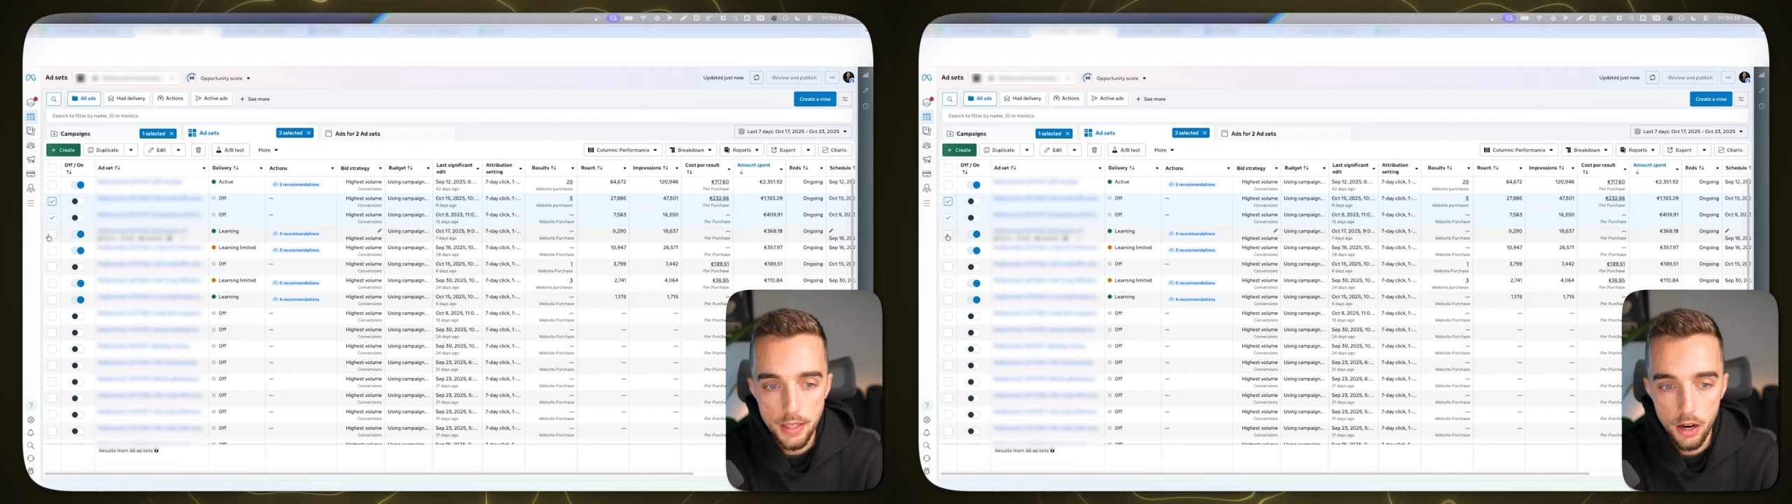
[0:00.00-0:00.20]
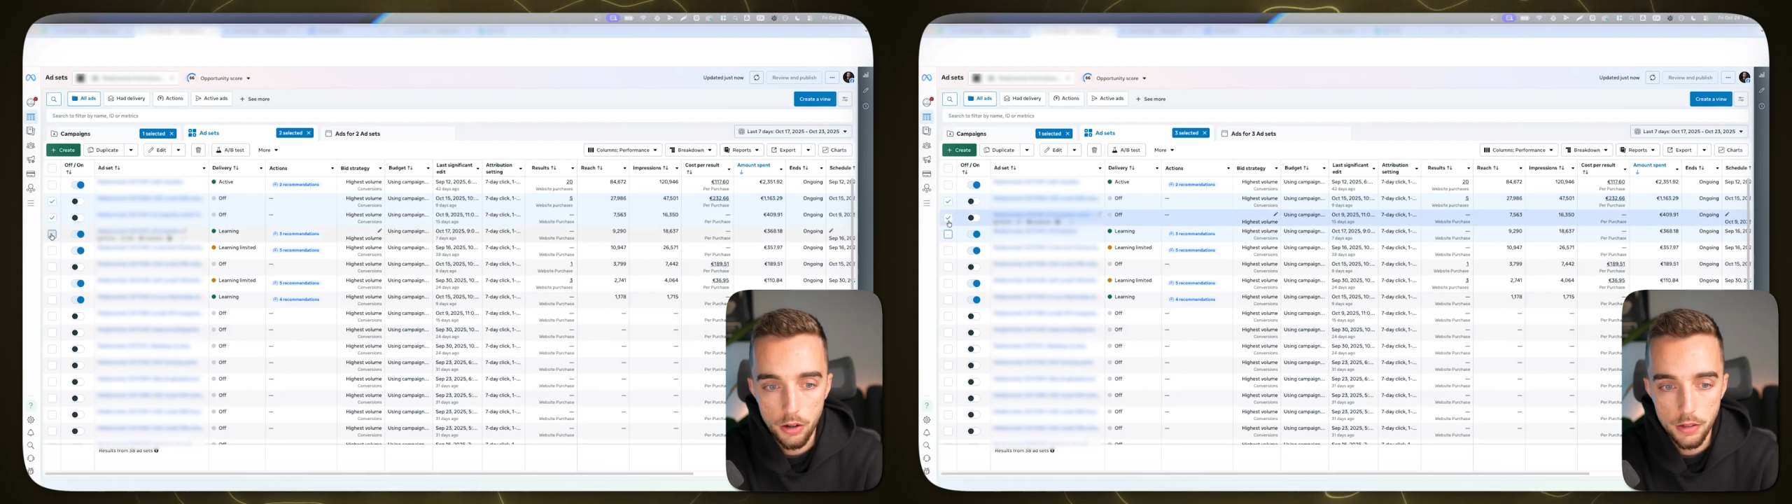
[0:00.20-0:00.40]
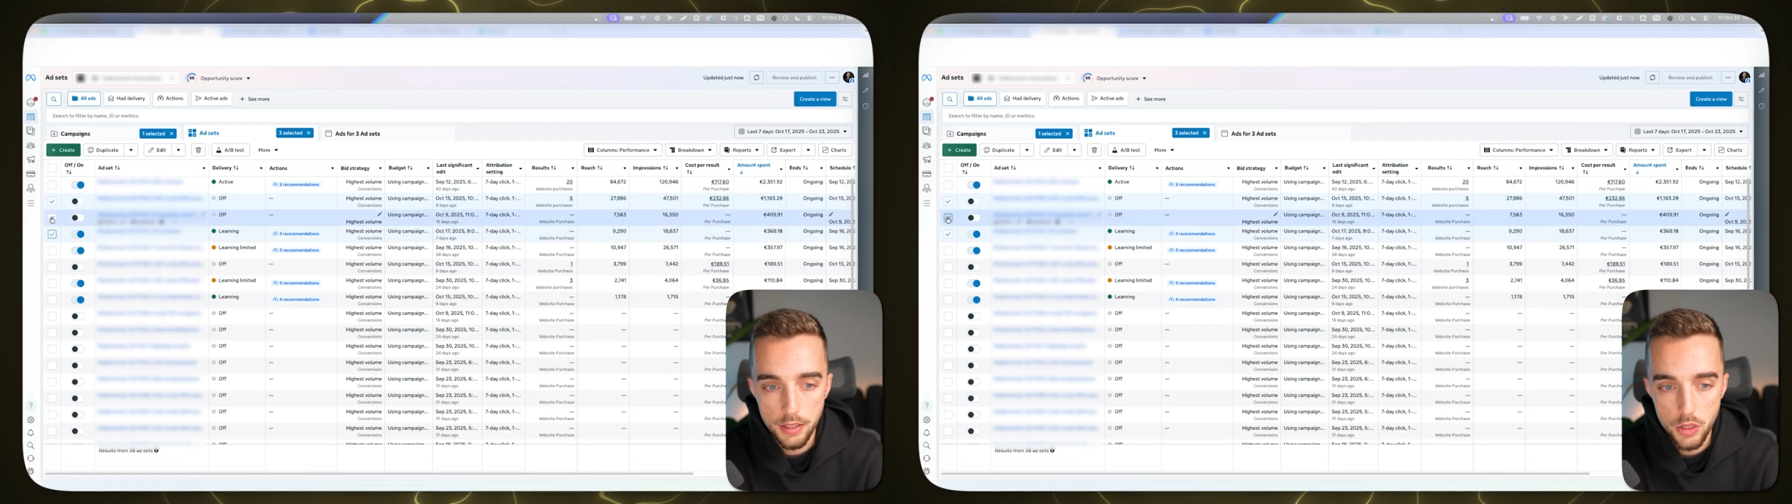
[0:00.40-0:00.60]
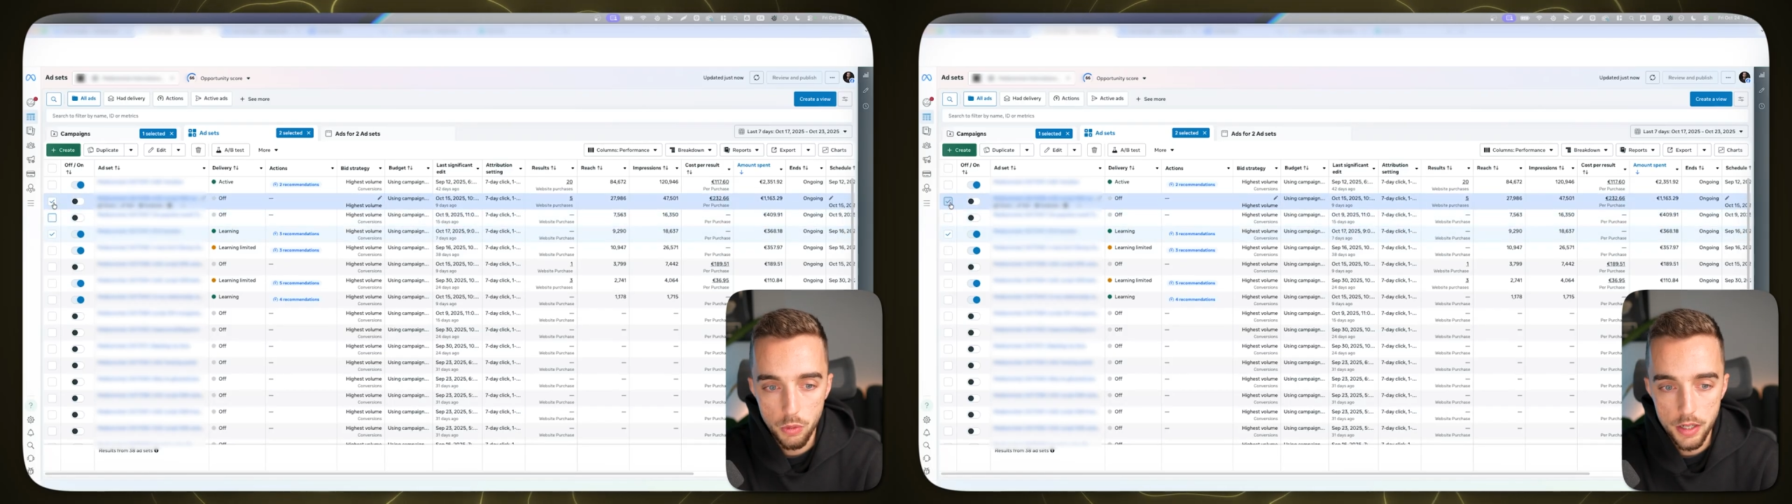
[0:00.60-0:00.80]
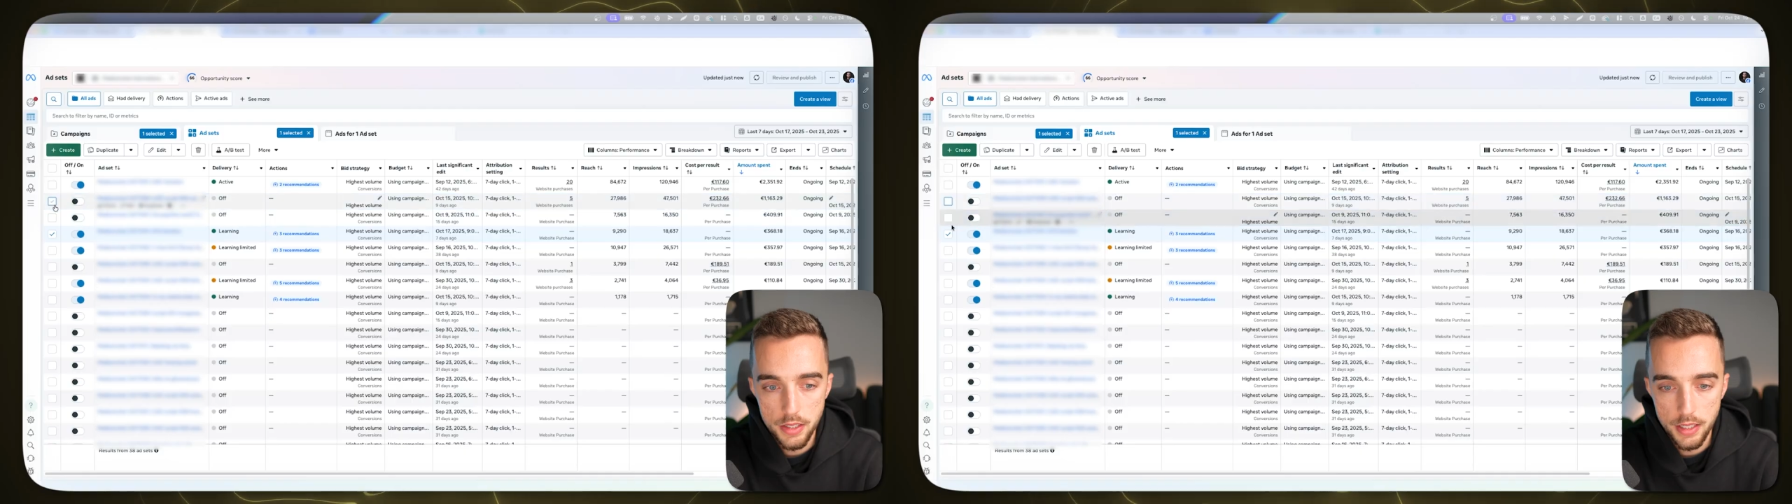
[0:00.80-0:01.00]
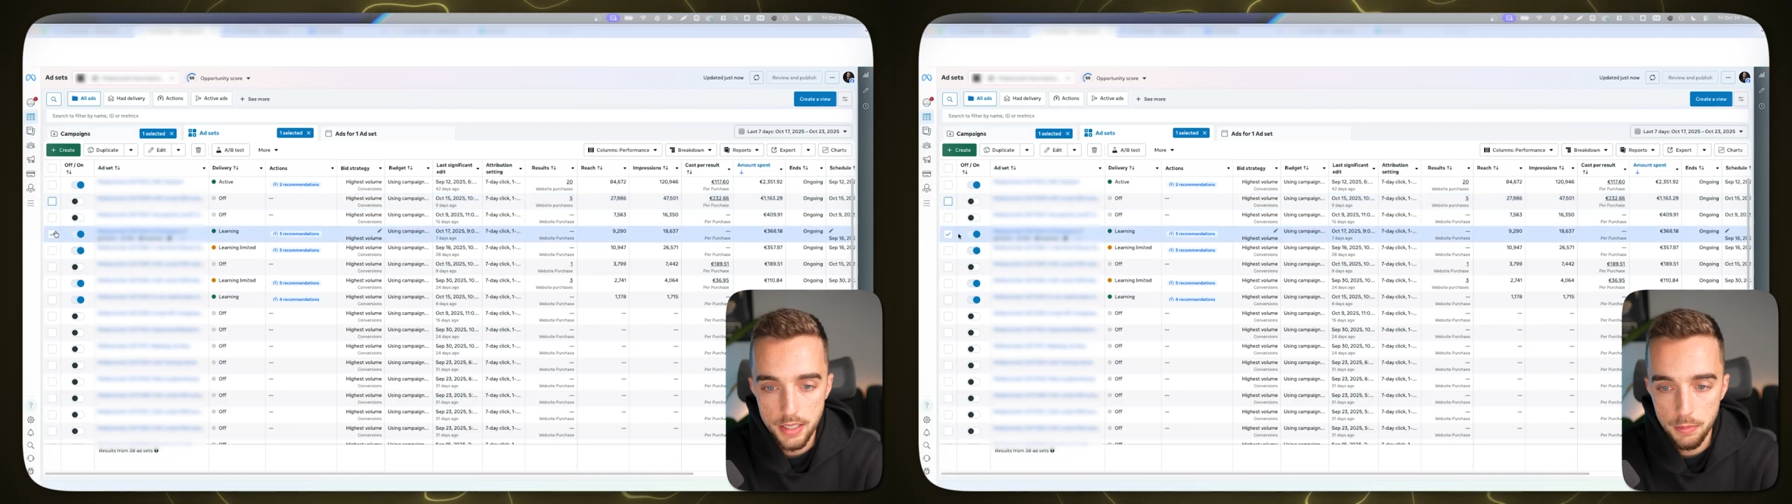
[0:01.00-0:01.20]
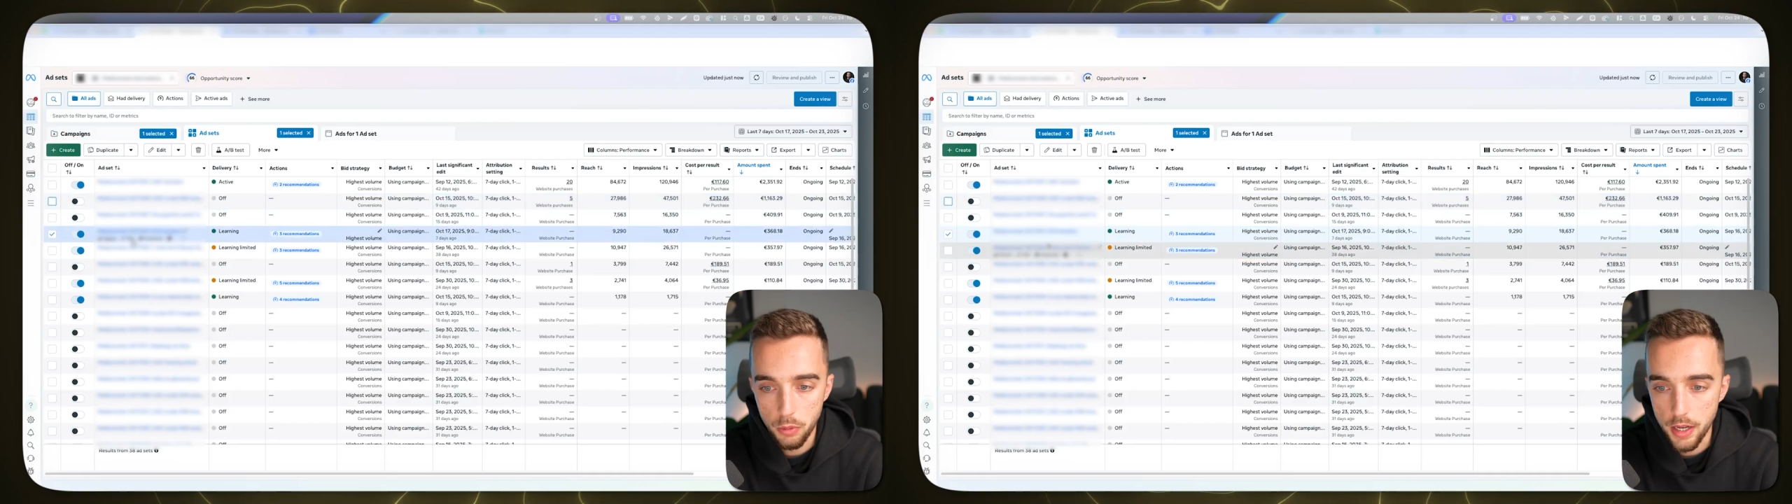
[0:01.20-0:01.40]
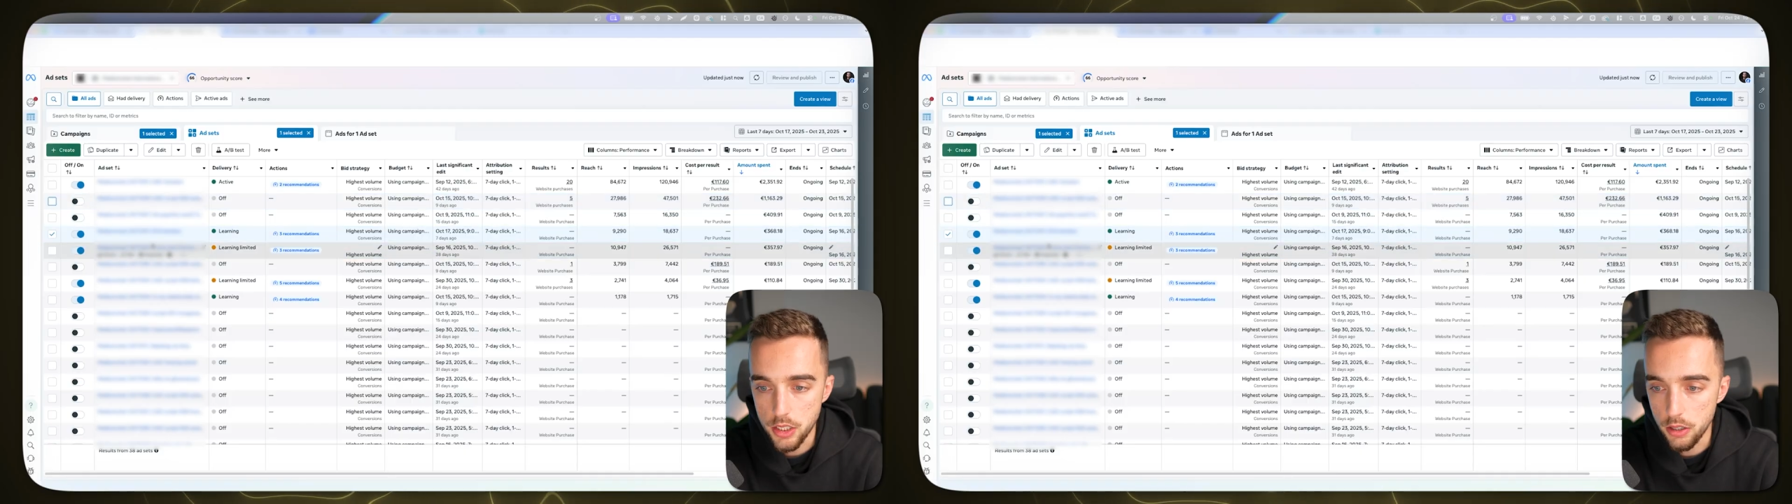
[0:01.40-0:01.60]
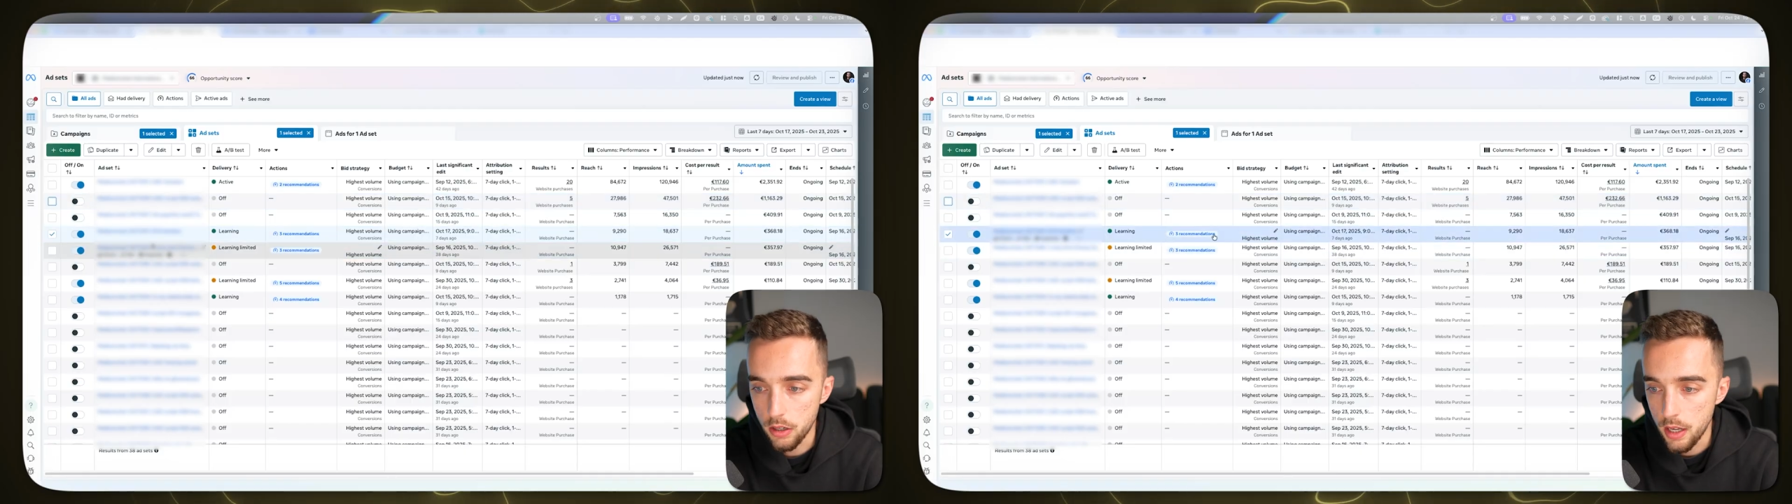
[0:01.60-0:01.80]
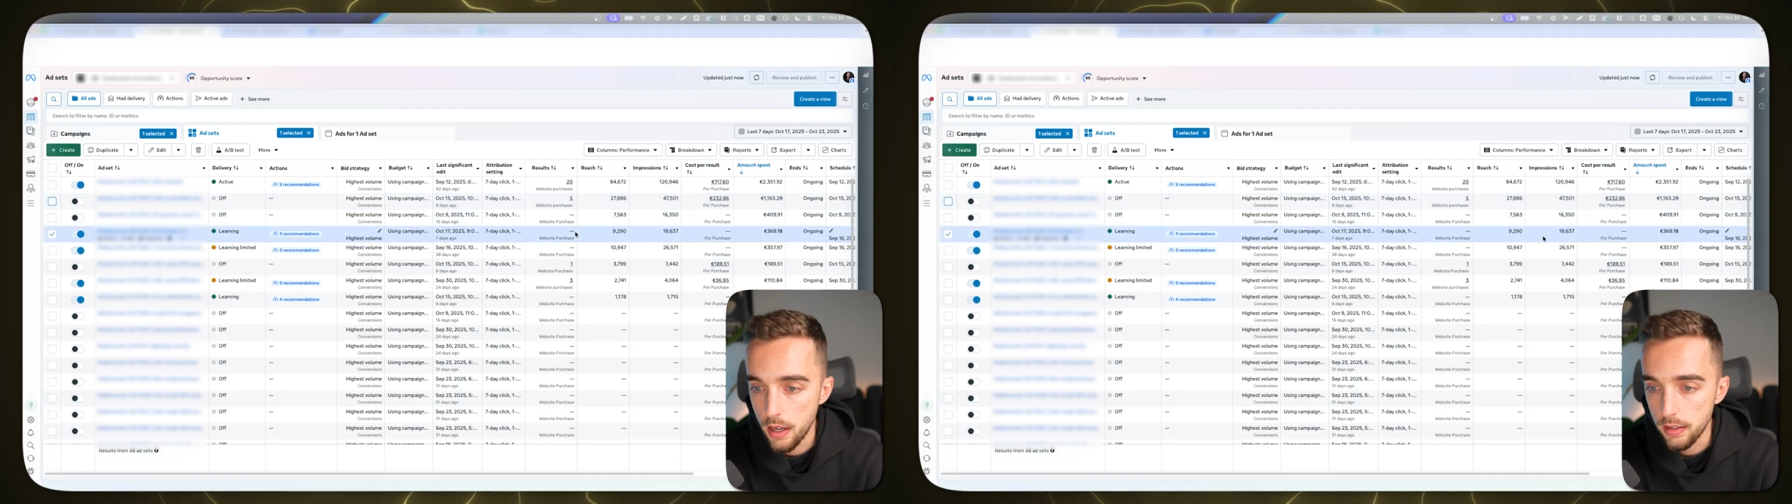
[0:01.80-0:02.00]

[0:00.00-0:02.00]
Now, this one is an example right here.